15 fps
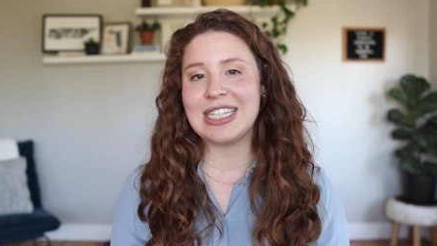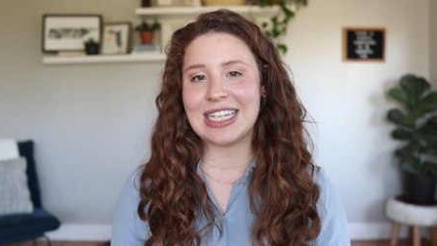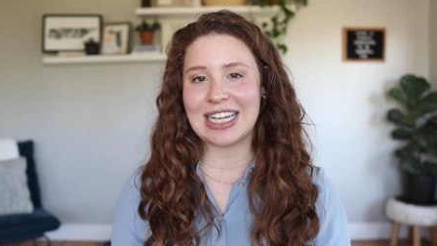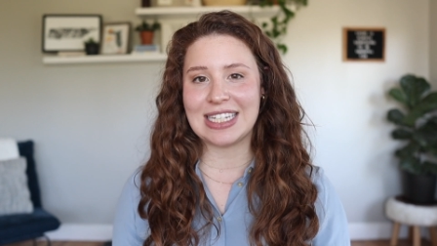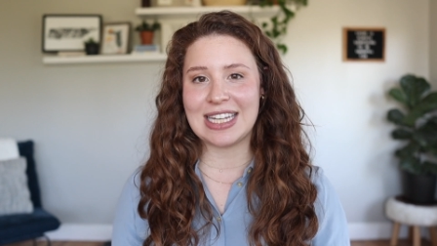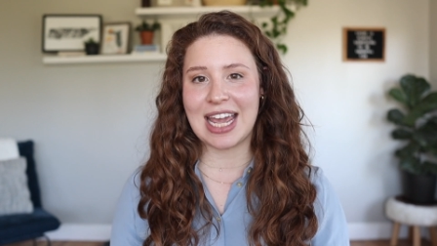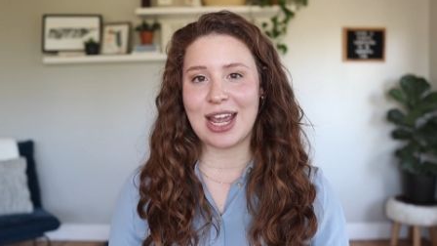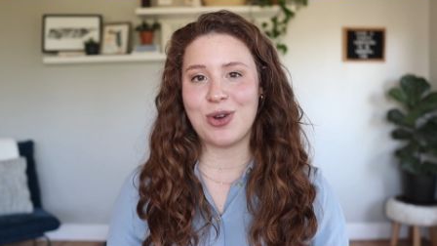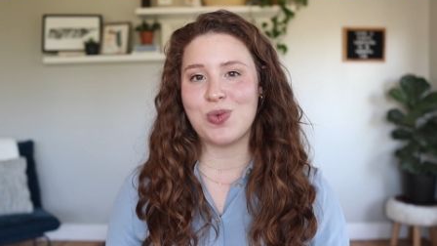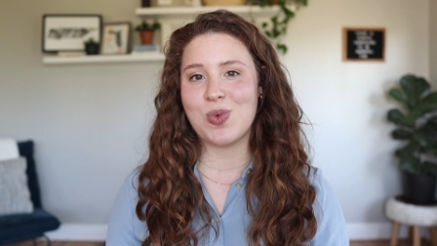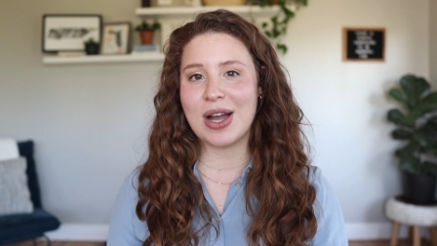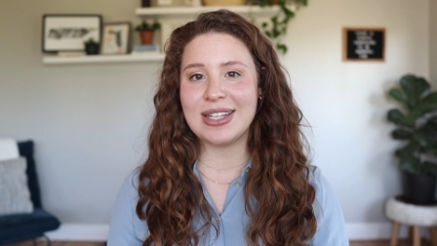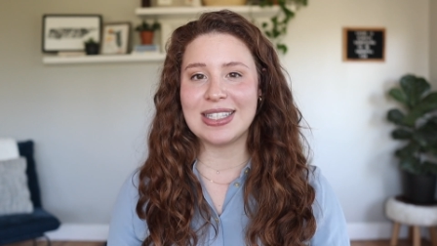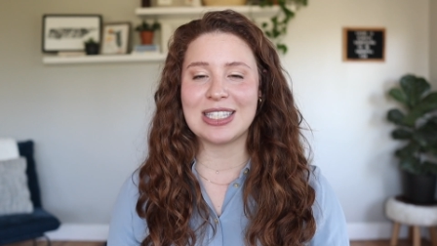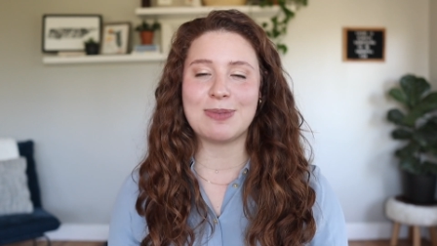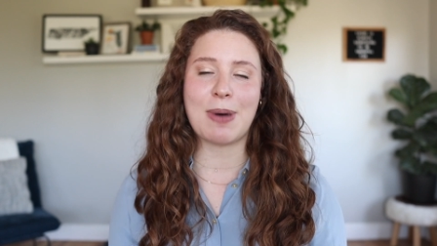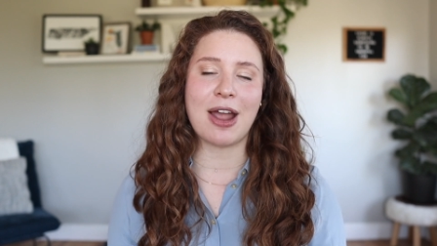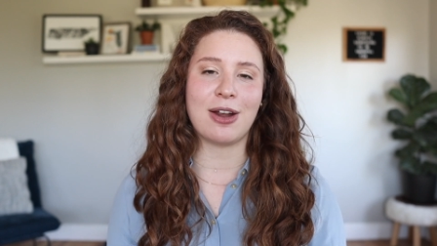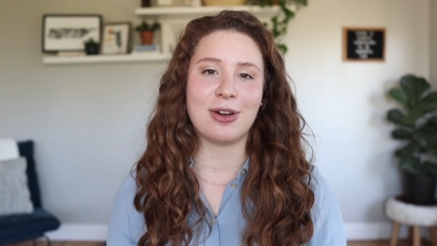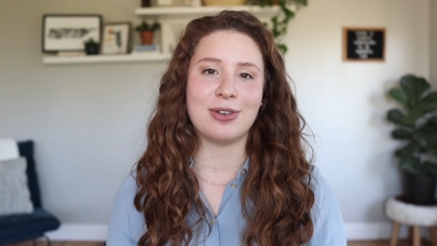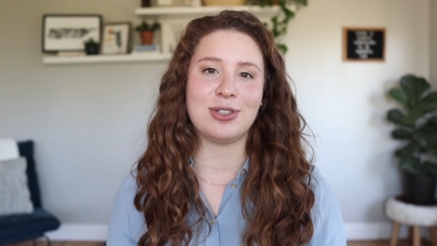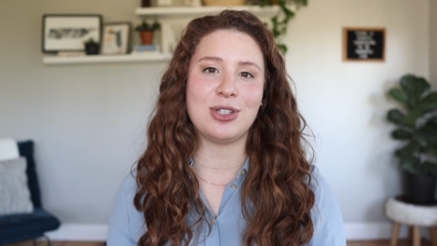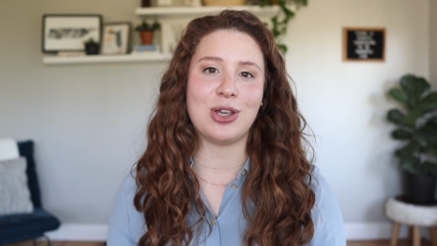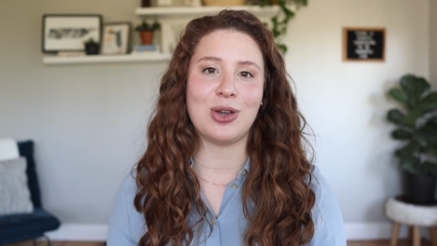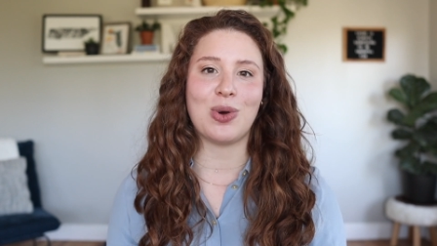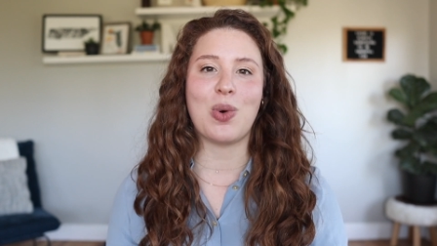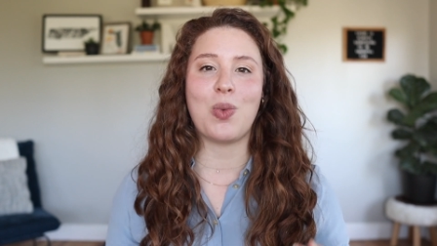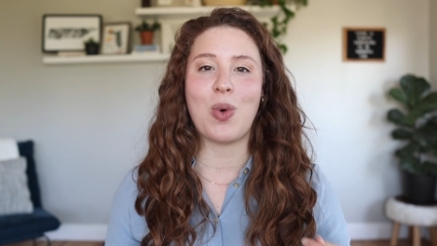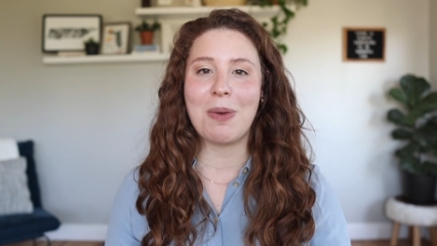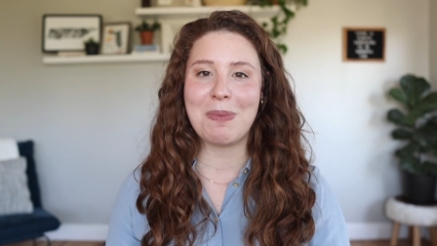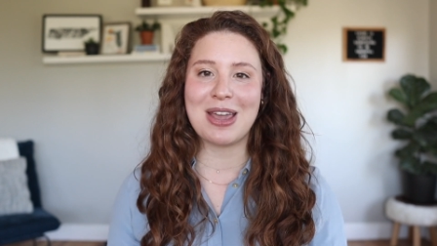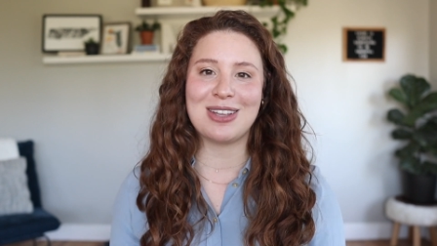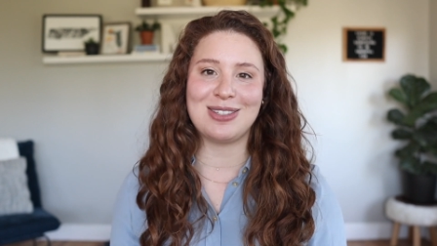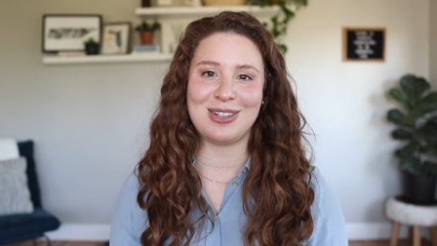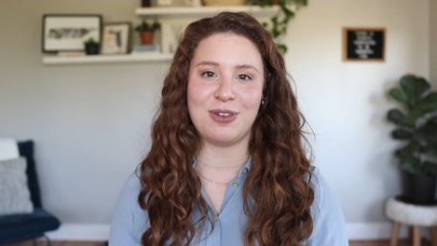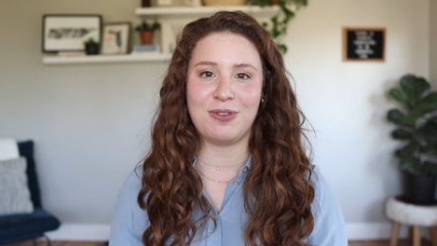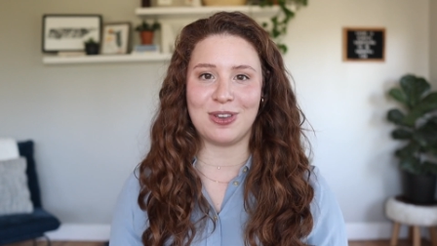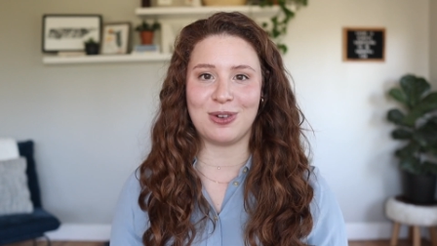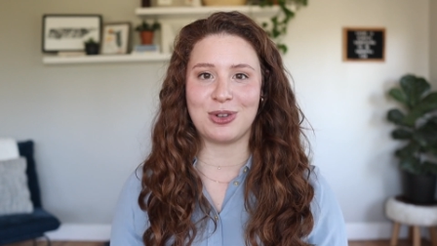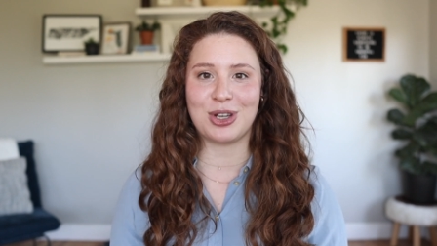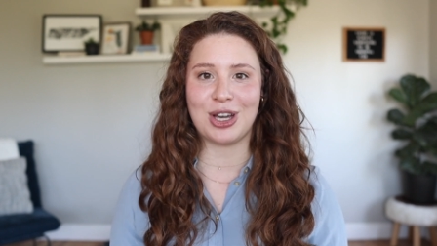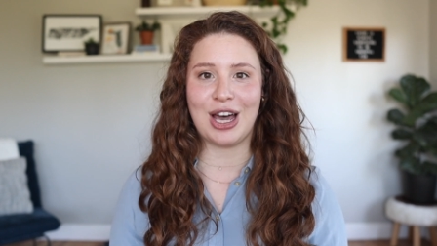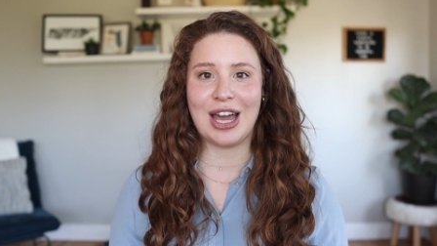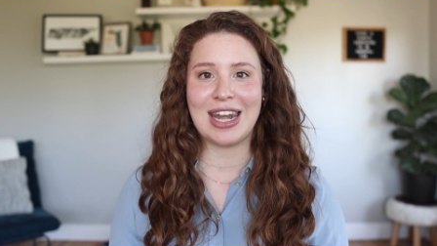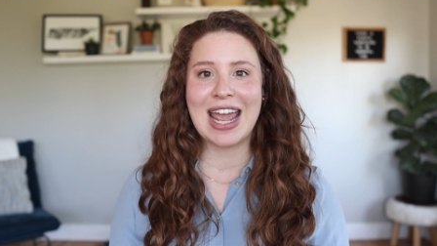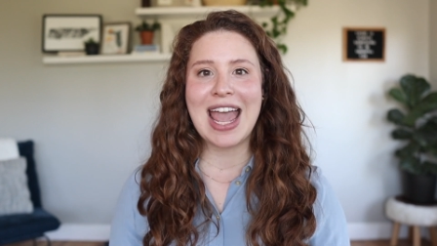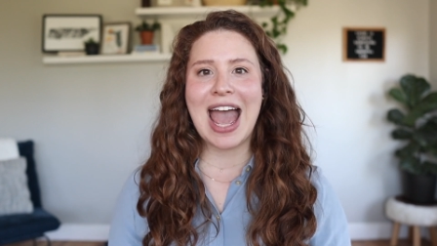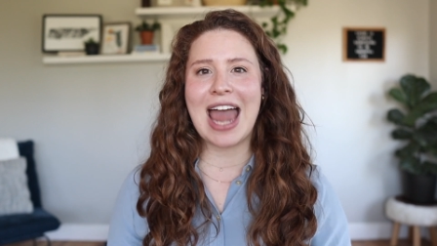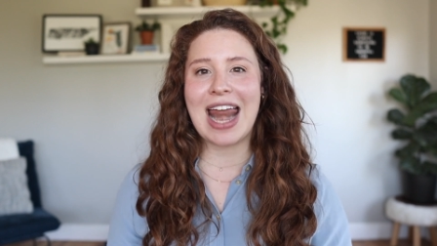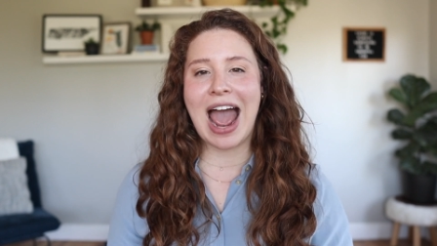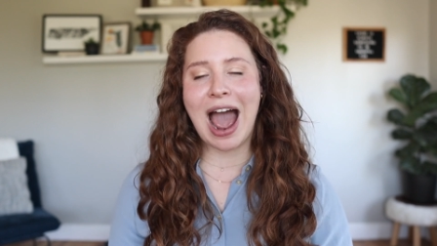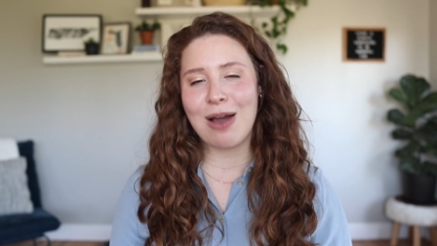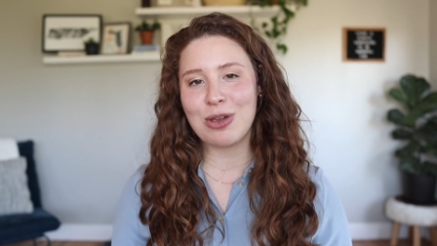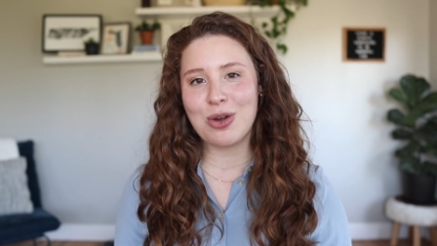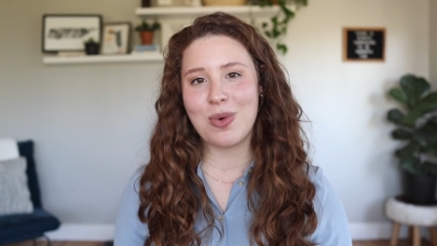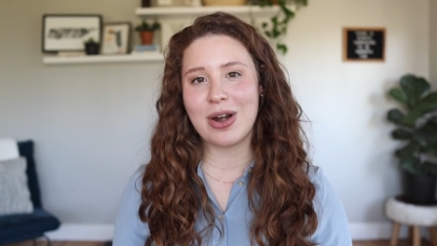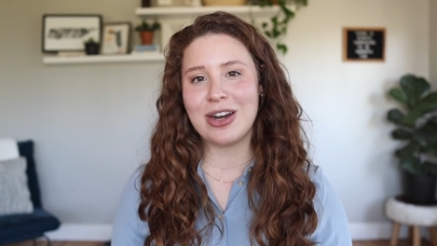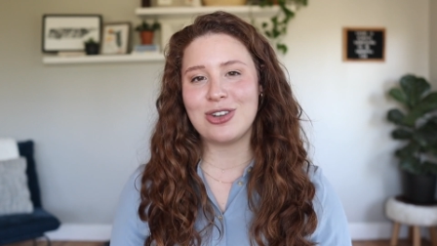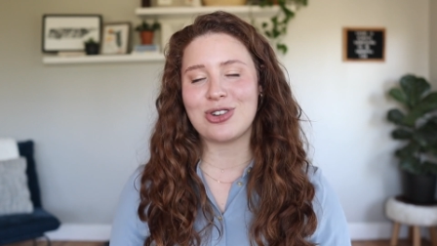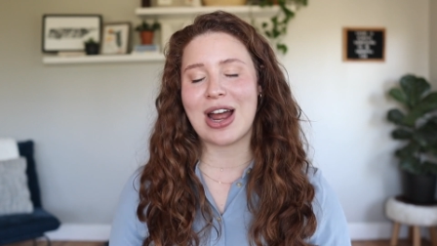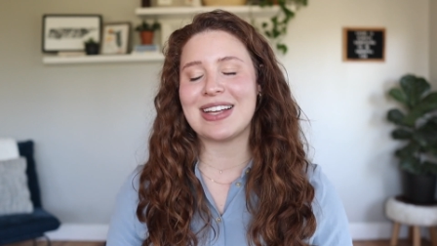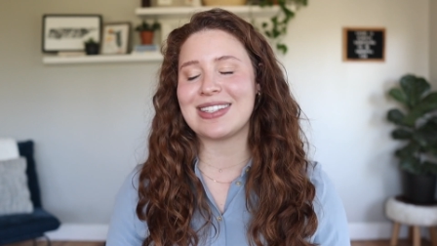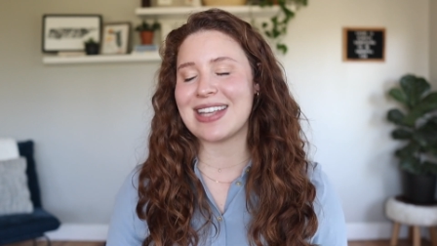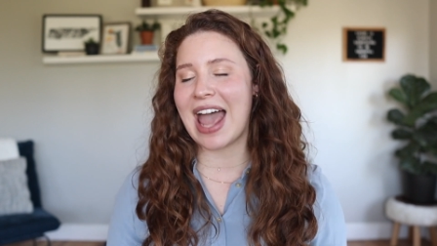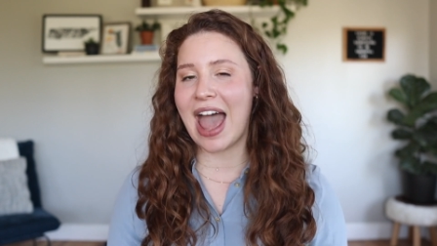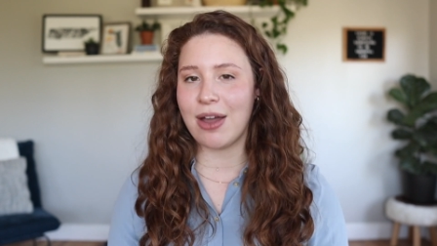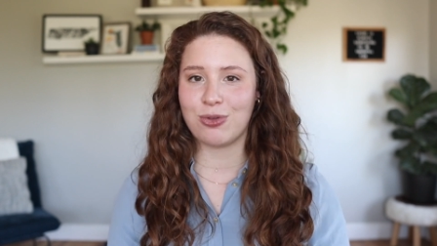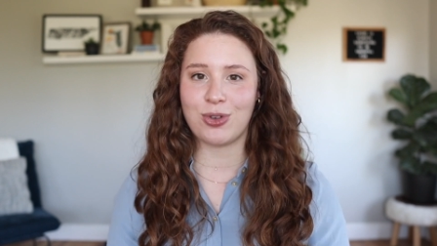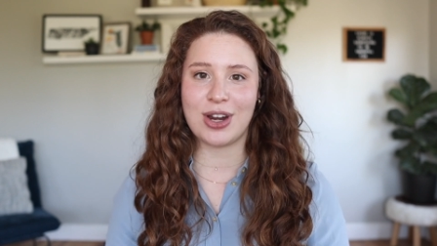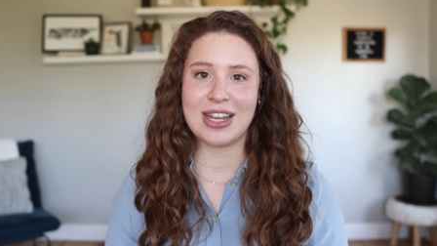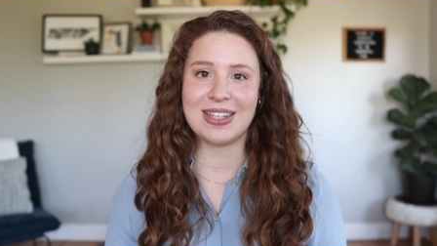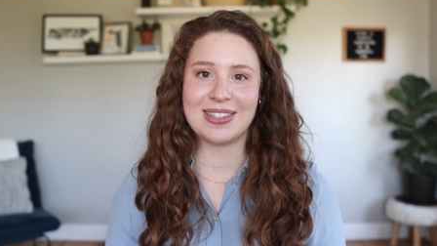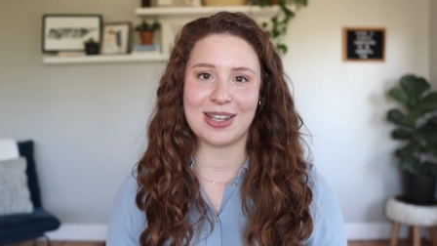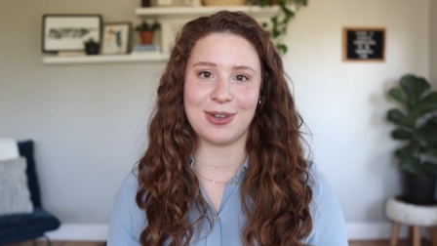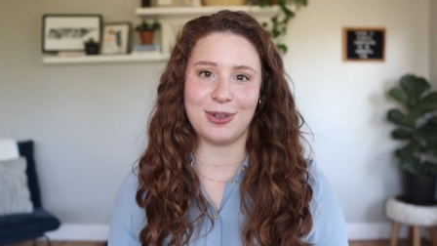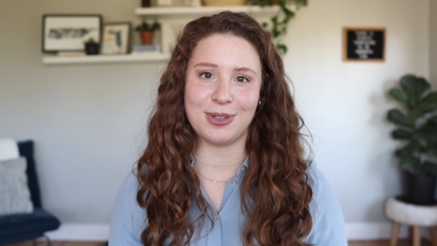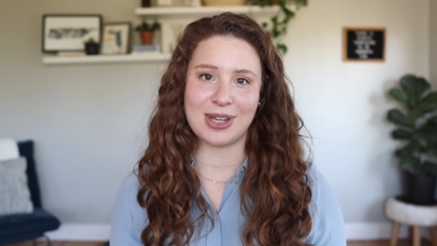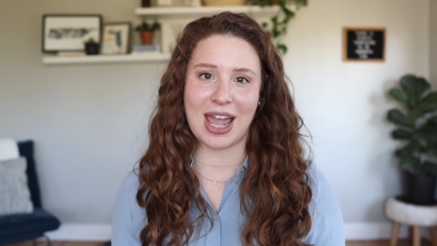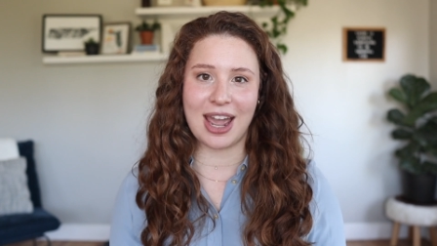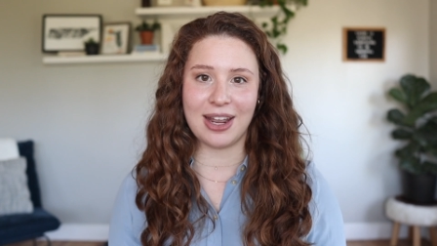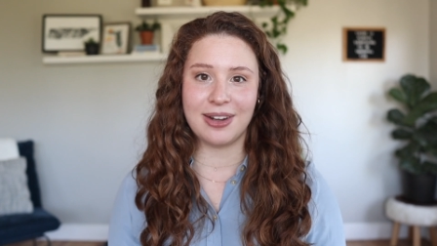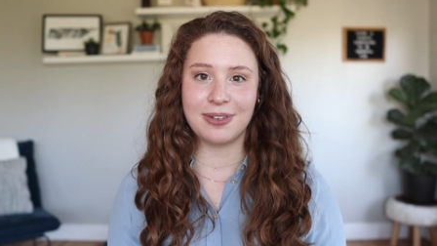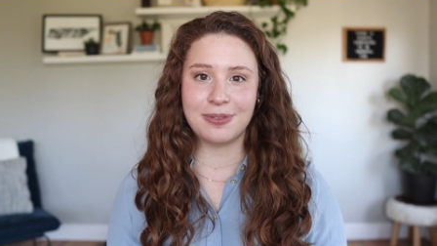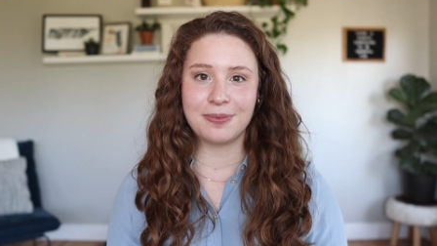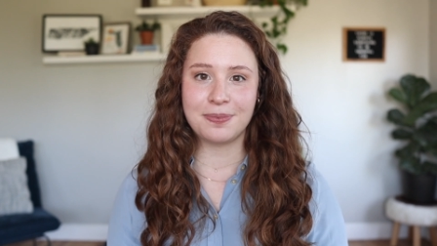dictate what inspires you, what makes you feel good, and how you want to dress every single day.